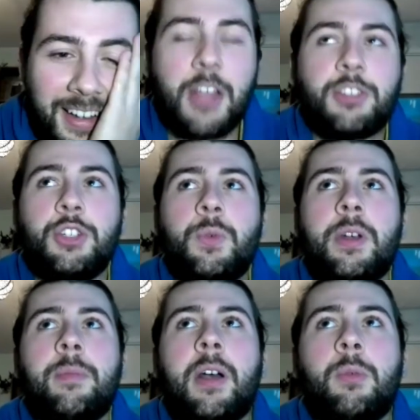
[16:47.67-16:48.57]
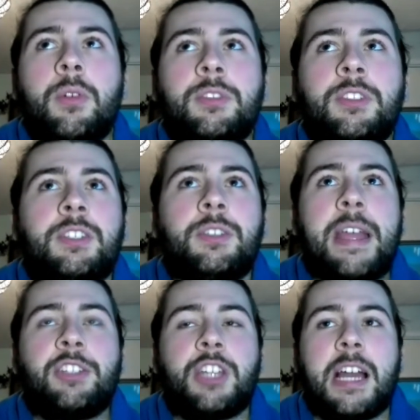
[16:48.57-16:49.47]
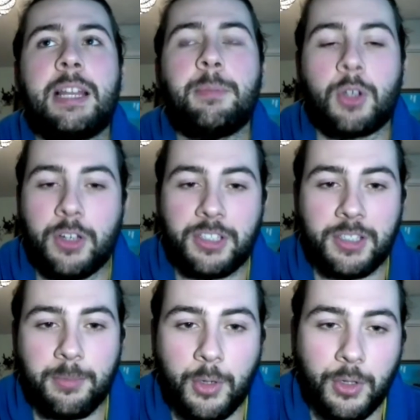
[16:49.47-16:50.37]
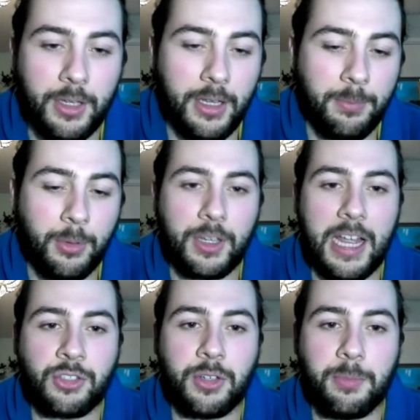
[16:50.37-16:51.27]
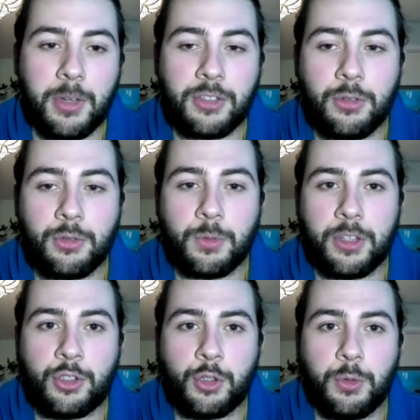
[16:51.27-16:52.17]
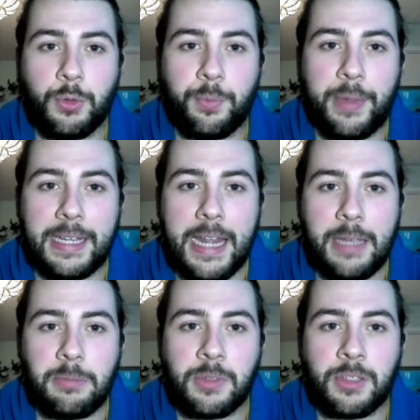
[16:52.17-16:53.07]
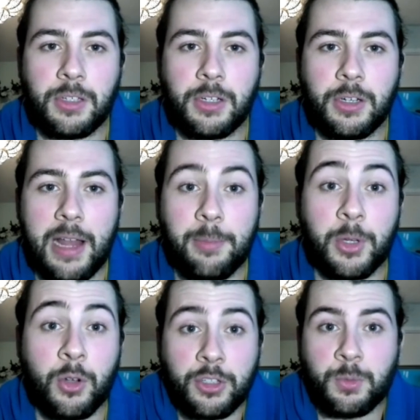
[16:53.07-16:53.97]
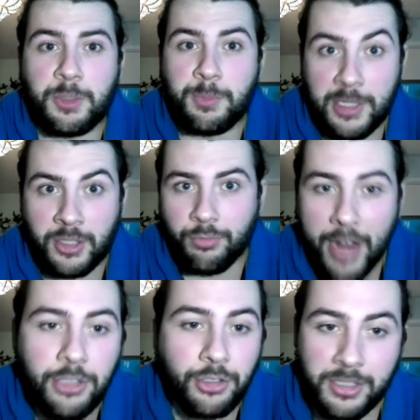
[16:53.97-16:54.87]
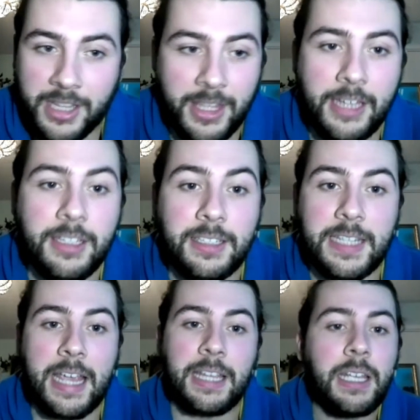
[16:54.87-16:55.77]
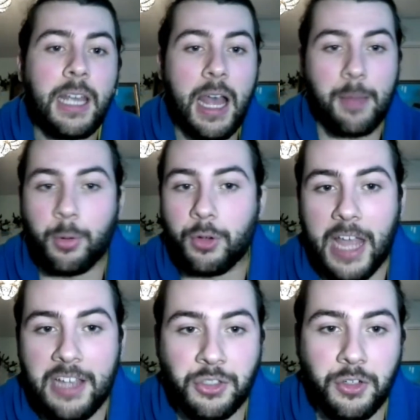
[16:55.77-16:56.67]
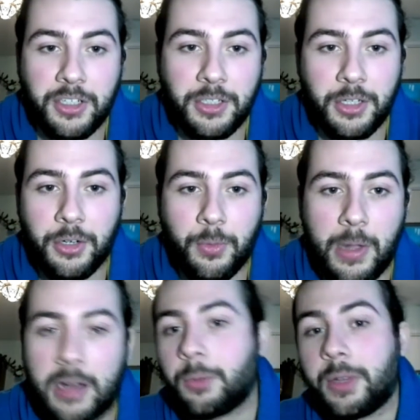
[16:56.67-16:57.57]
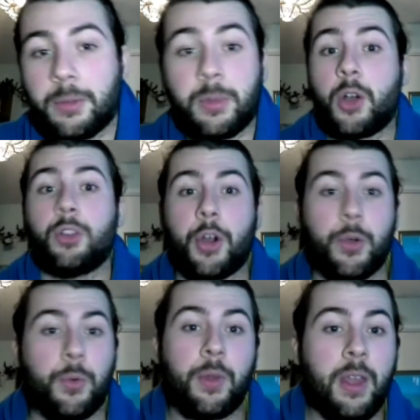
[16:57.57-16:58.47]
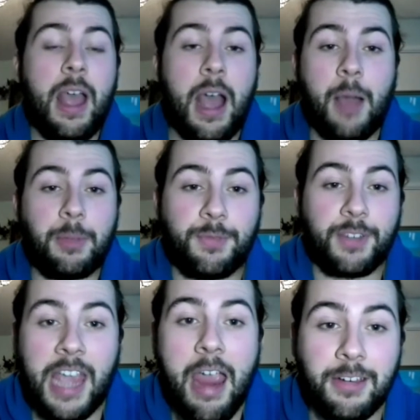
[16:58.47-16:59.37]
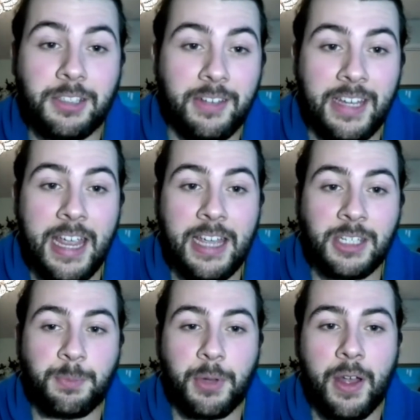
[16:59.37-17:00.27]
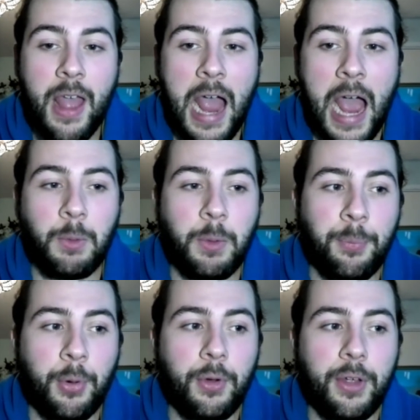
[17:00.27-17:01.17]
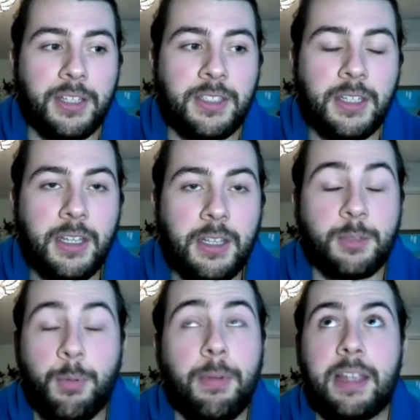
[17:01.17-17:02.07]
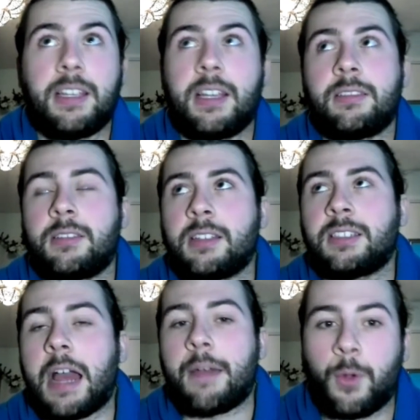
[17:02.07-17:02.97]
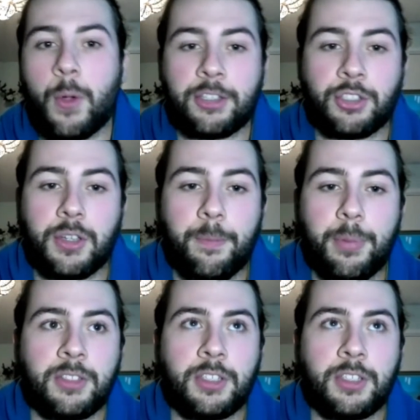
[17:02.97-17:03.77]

Do you know, I wanted to mention Ali McCoist and Paul Gascoigne, because those were the two big names. You know, Ali McCoist was Mr. Rangers at the end of the day, and Paul Gascoigne, we all know how much of a character he is, but how important, this probably is a daft question, but to